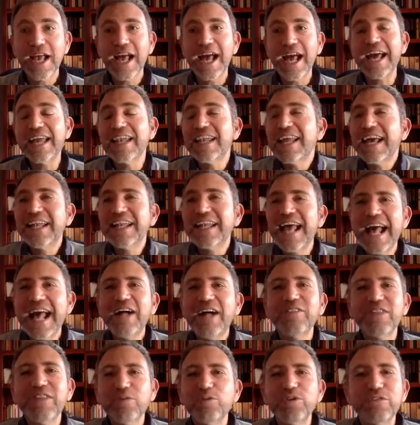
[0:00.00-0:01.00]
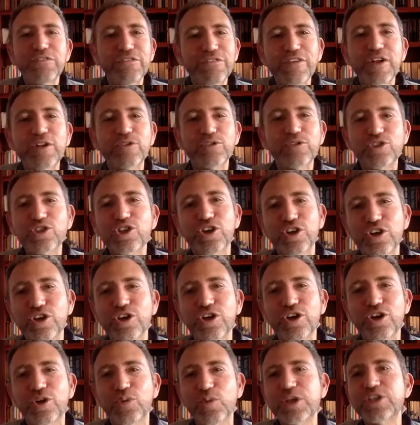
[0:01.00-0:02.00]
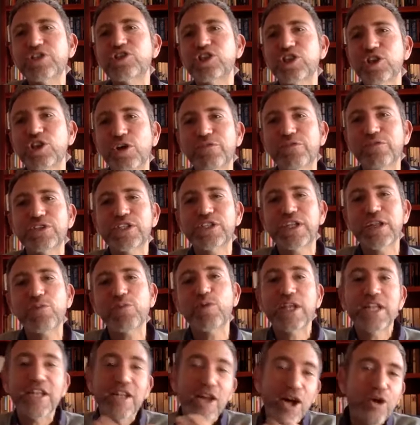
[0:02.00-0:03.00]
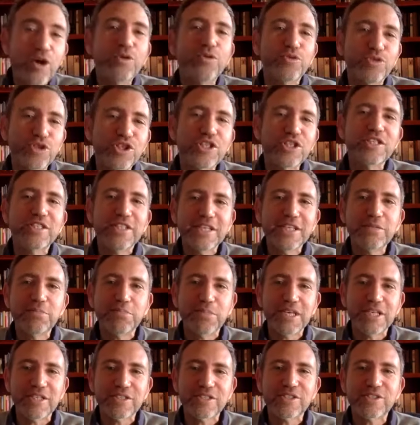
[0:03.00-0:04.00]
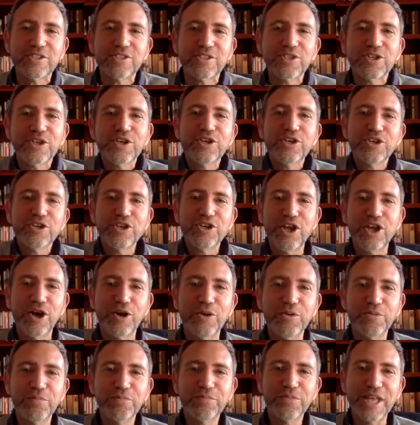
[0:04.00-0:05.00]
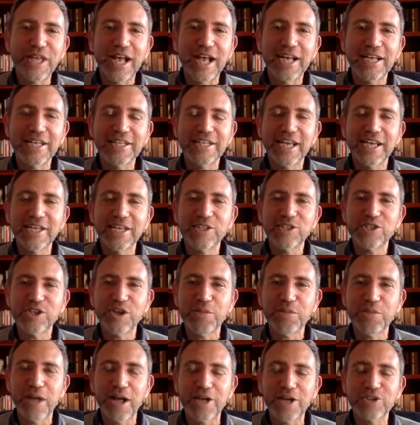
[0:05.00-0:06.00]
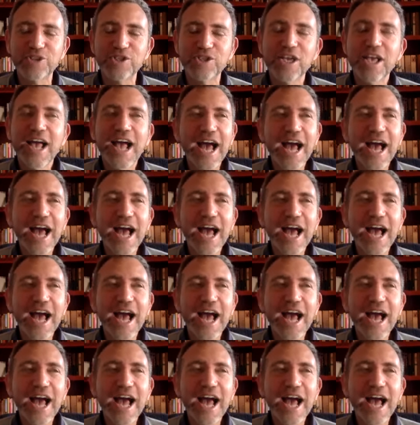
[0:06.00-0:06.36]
and how that would have felt to her when she obviously, we know she did miss, you know, the heyday so much.